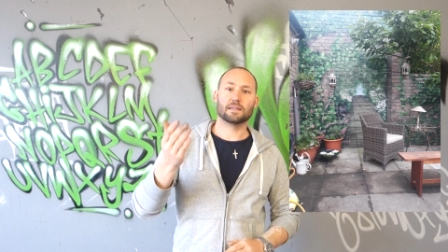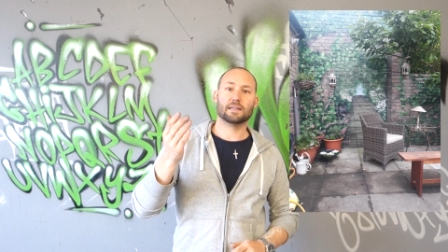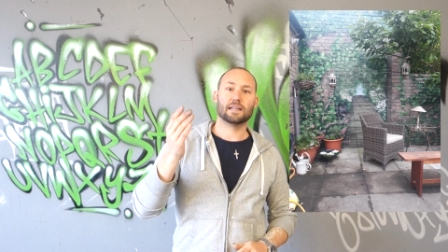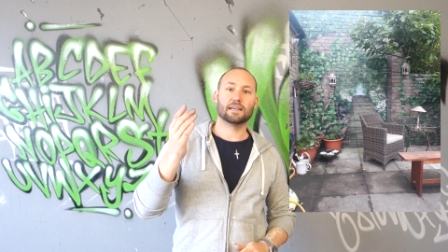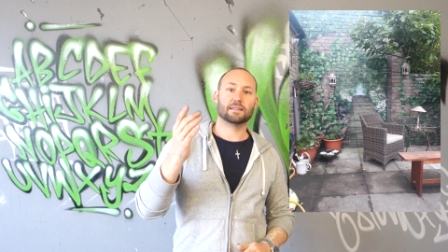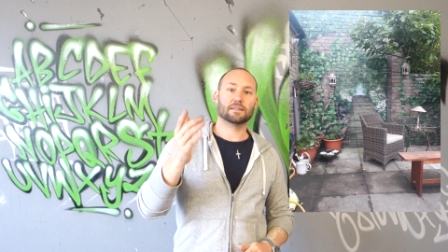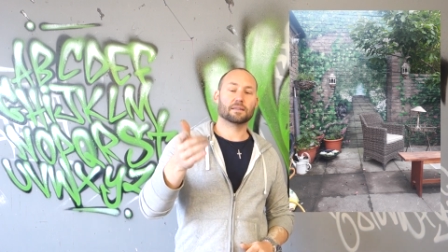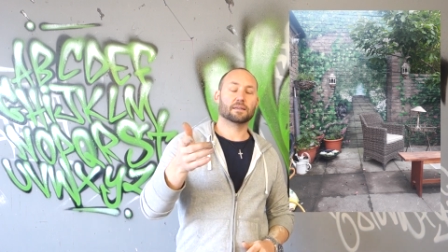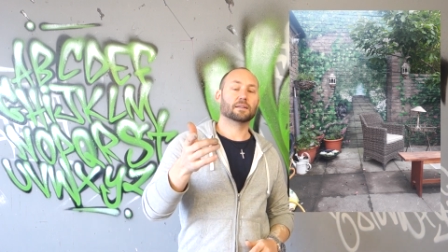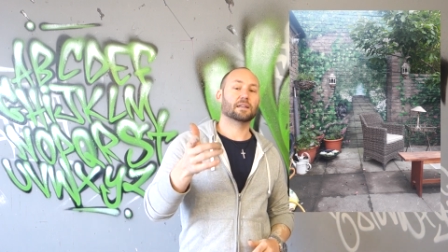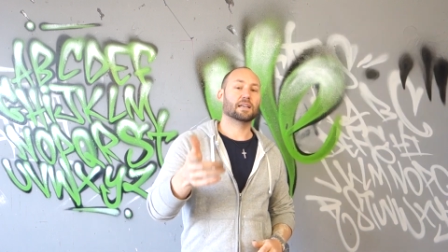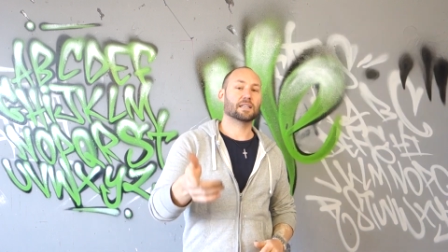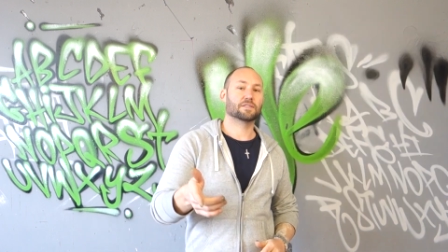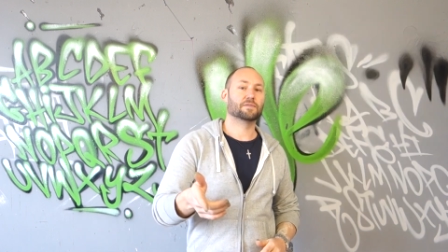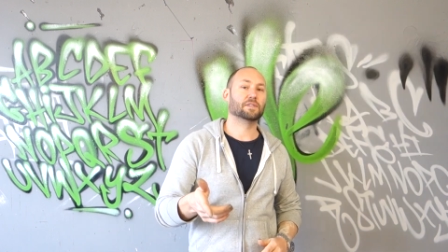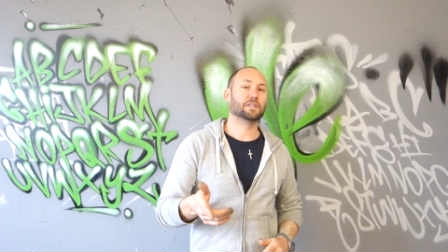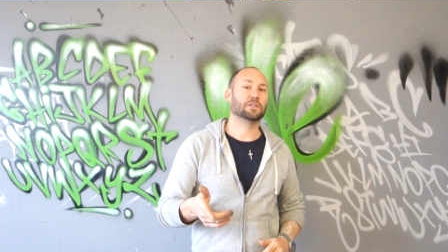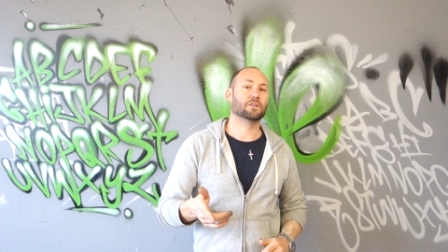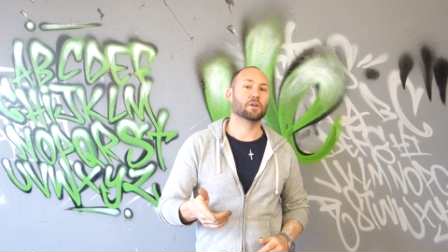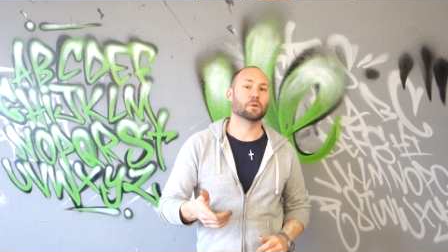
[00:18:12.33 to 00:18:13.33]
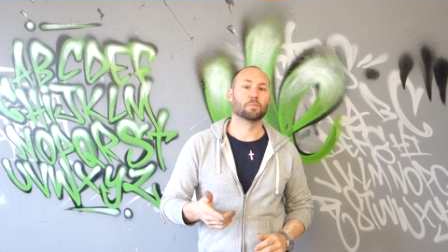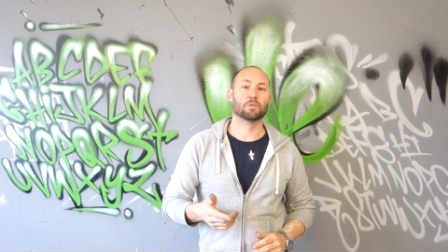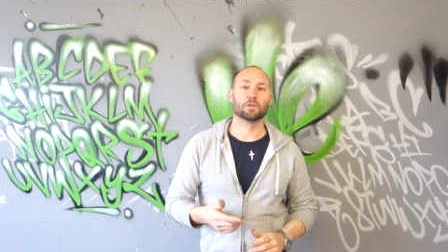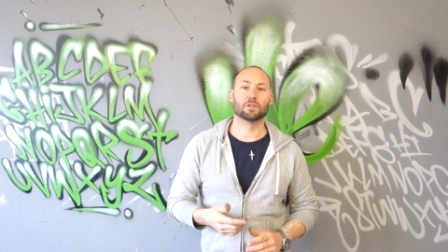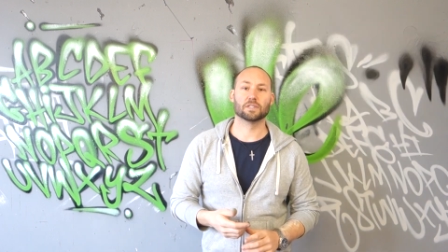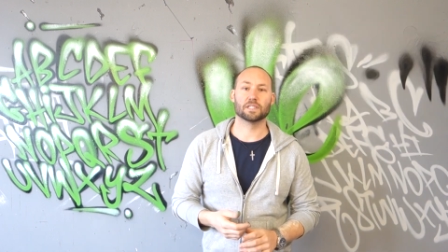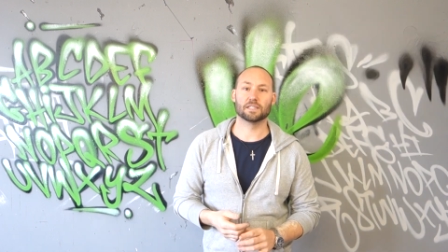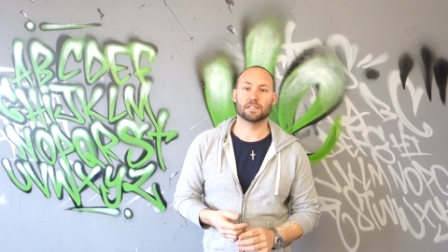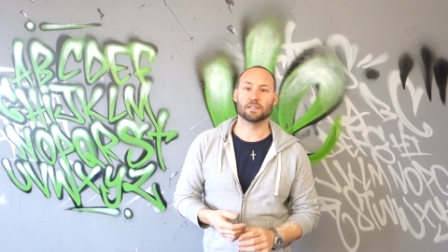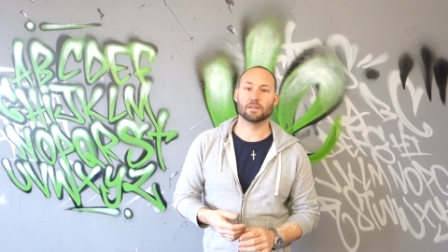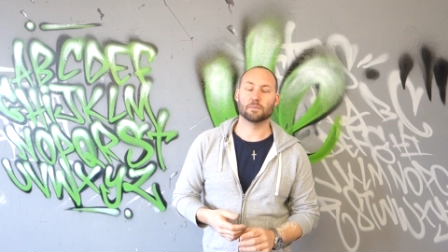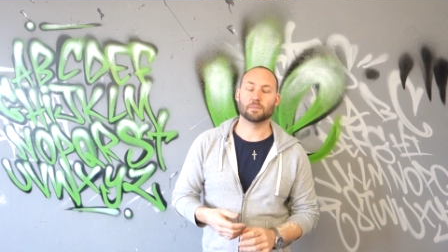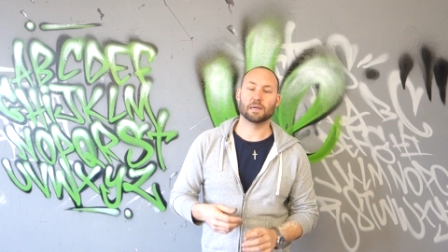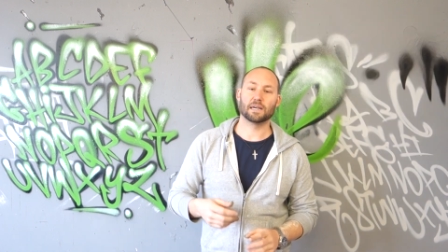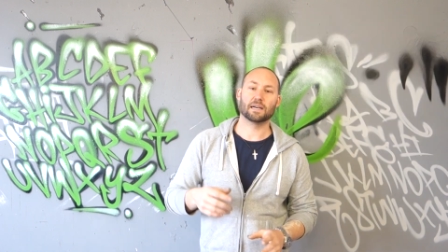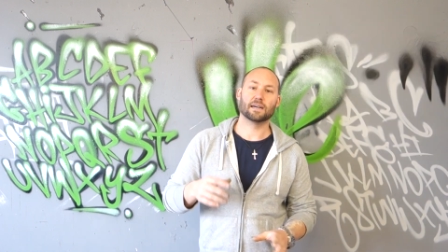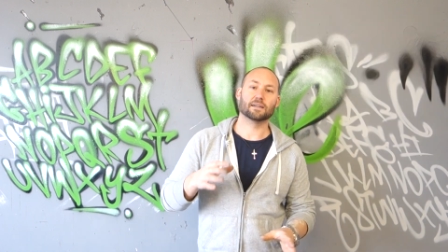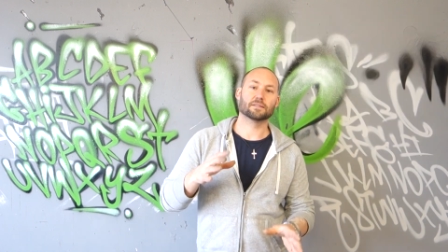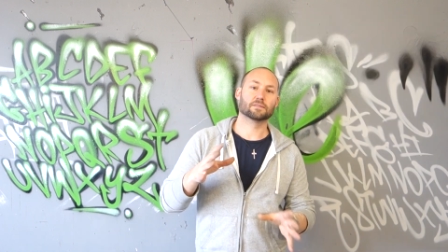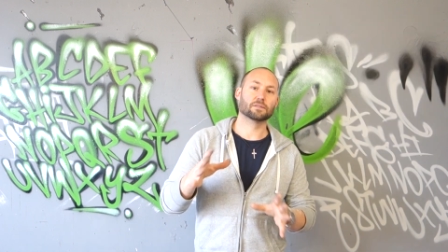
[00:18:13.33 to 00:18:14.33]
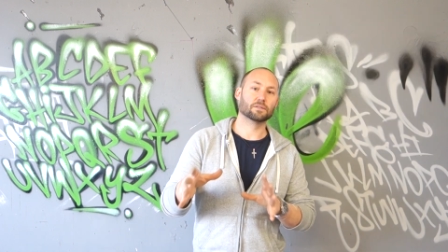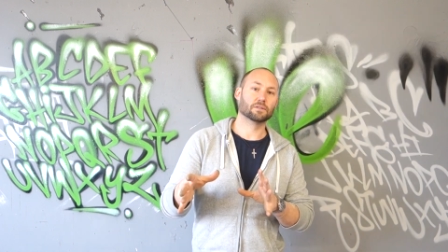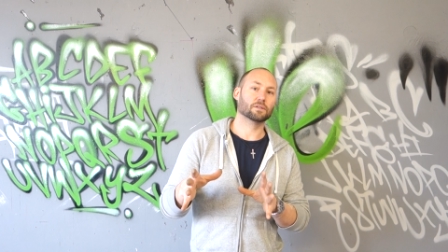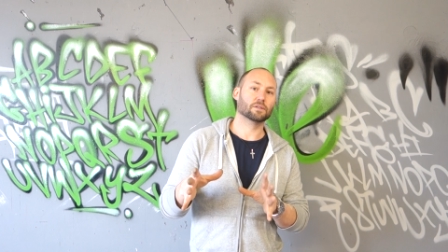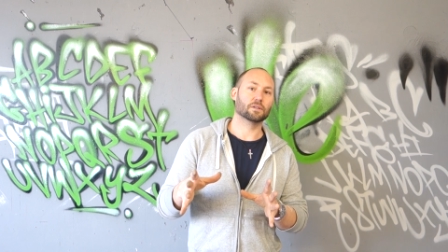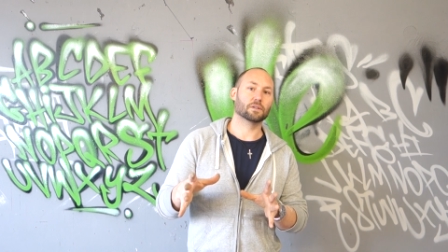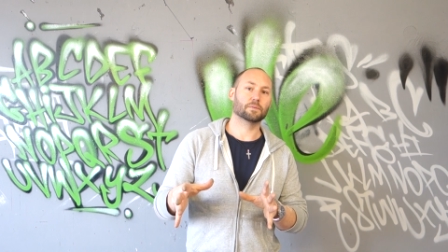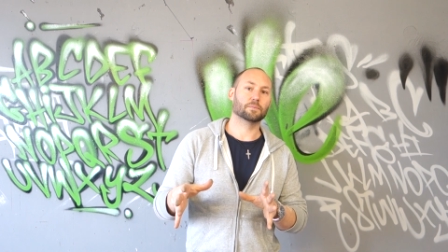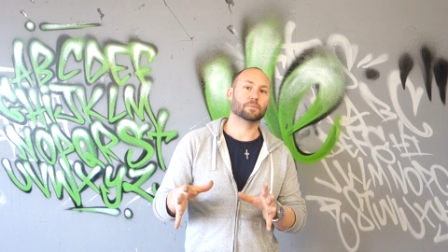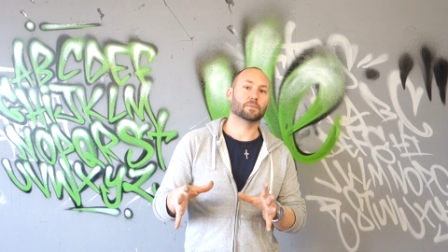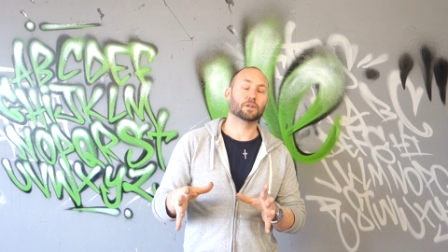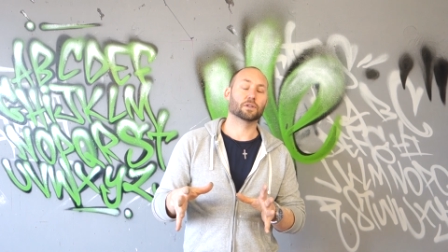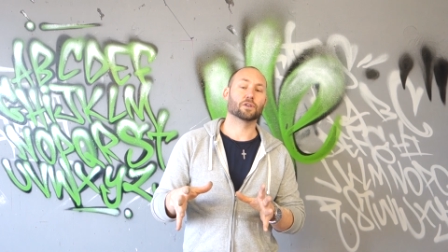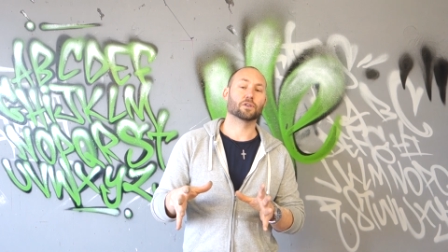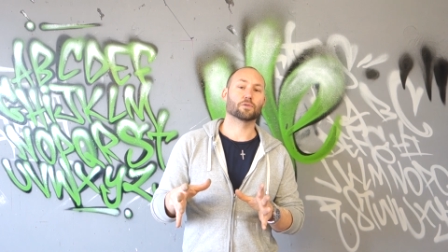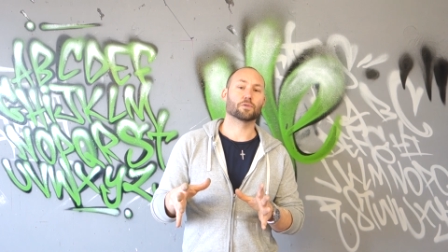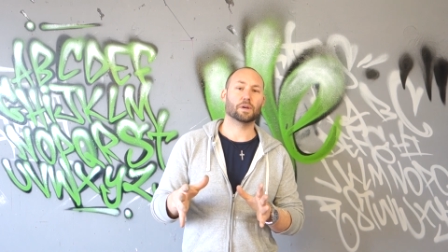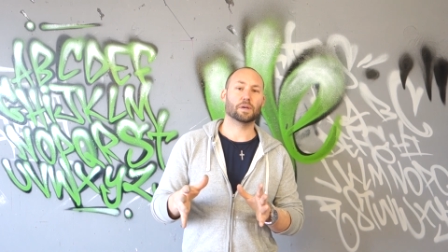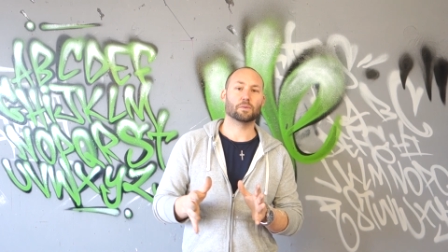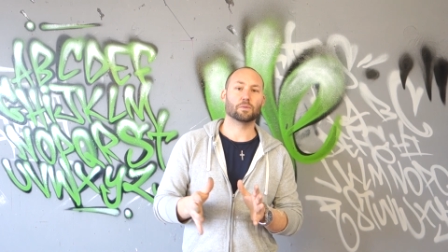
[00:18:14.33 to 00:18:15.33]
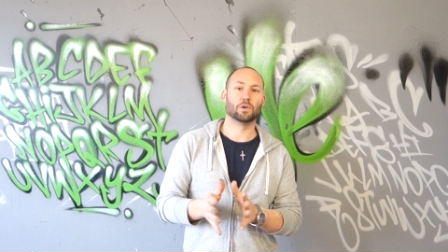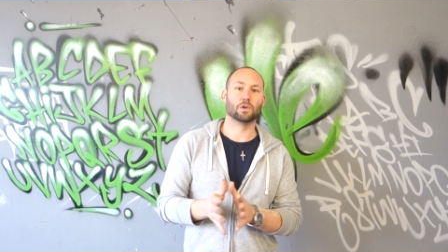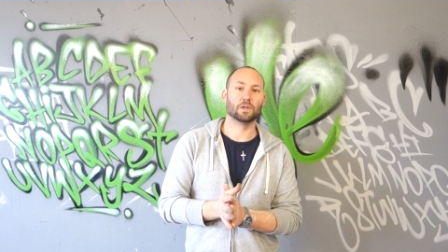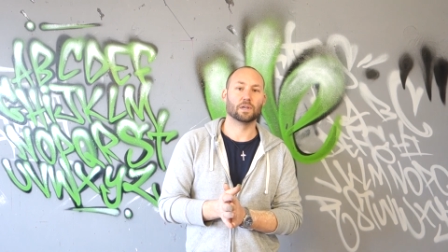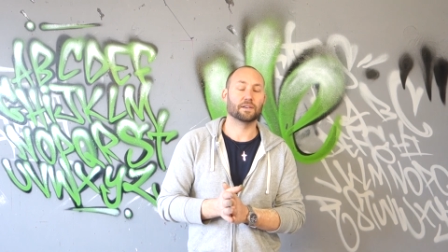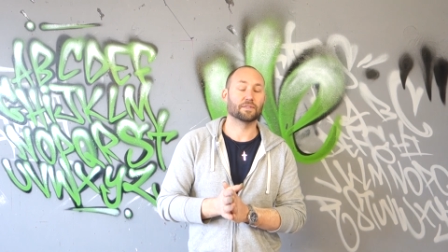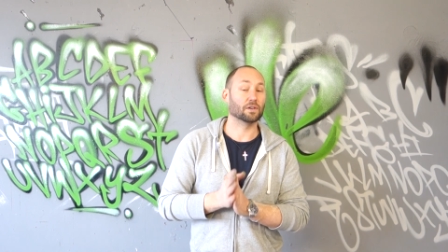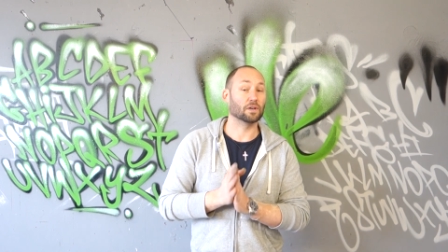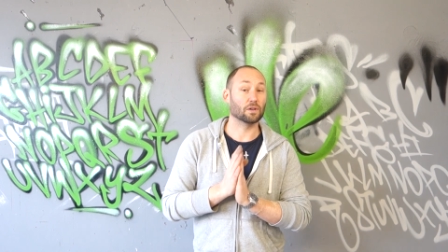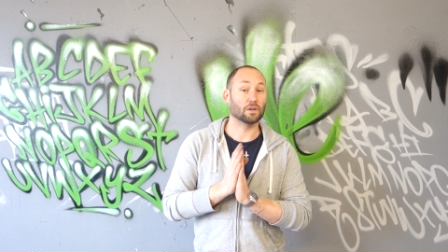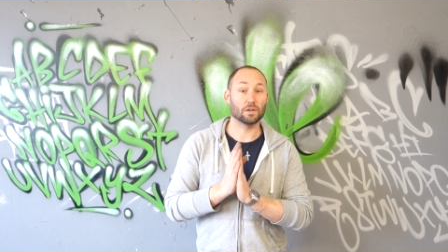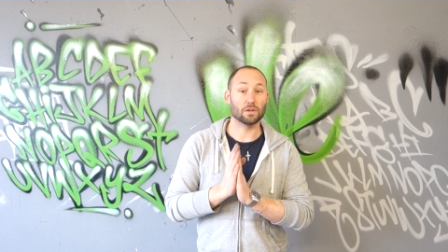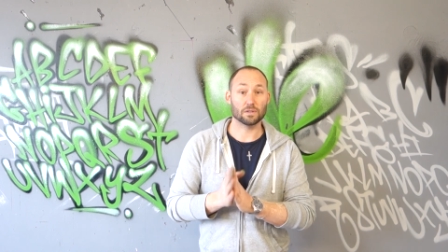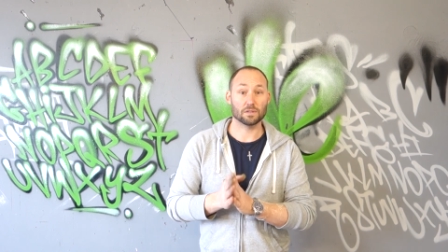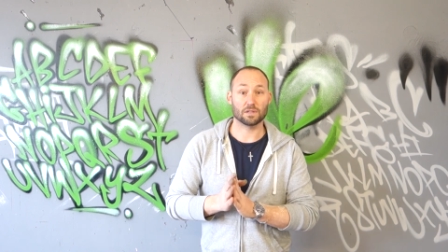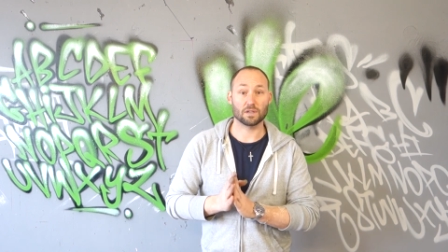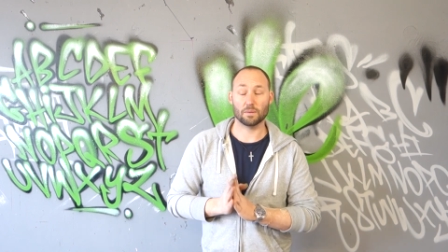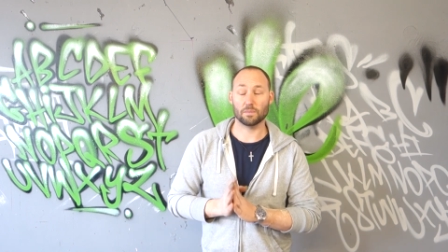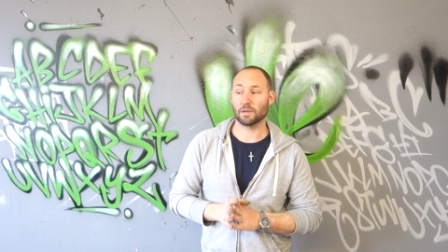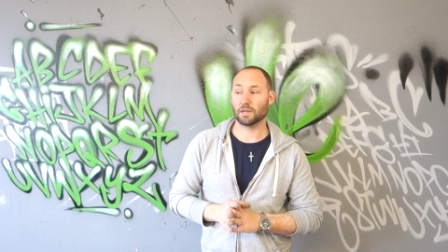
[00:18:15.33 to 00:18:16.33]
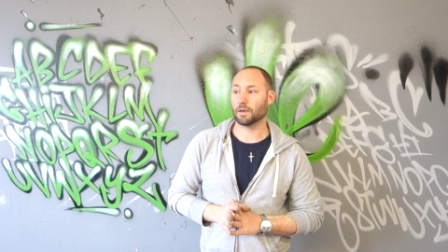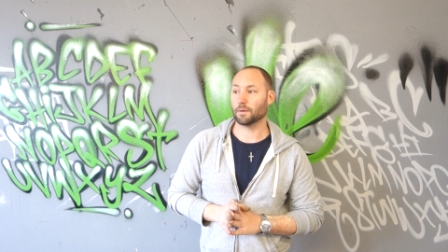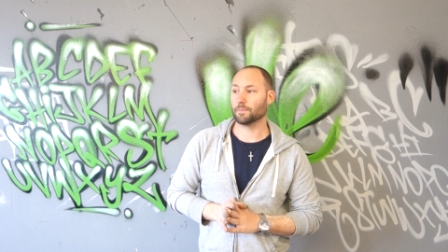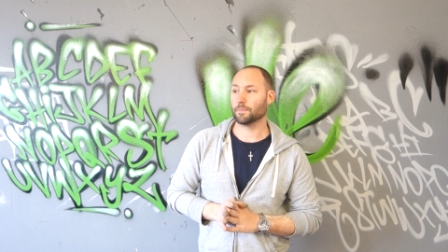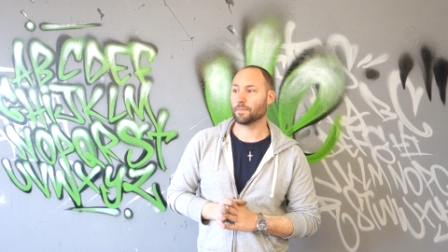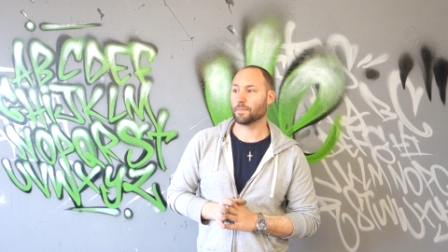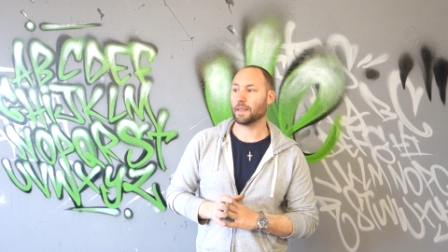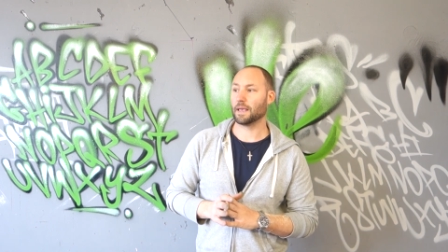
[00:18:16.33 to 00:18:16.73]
like the last video I uploaded about how to do a concrete wall. I've got loads coming up.